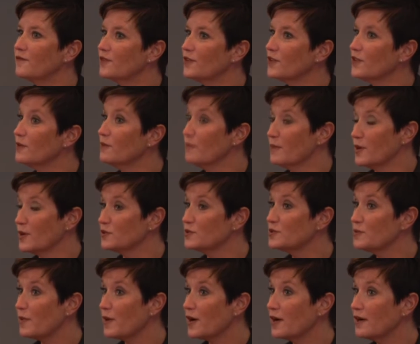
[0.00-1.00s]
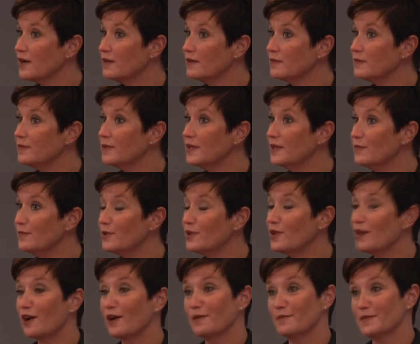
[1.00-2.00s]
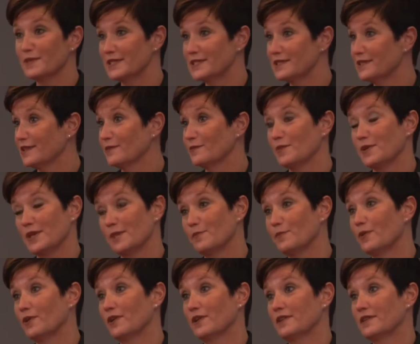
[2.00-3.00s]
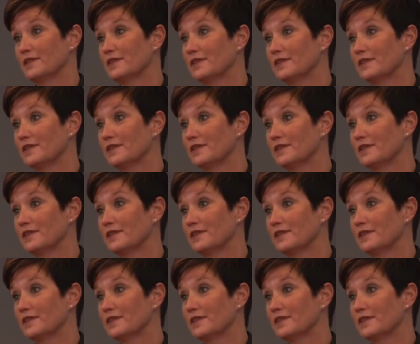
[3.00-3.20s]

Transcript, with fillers: for the most part, people are missing people.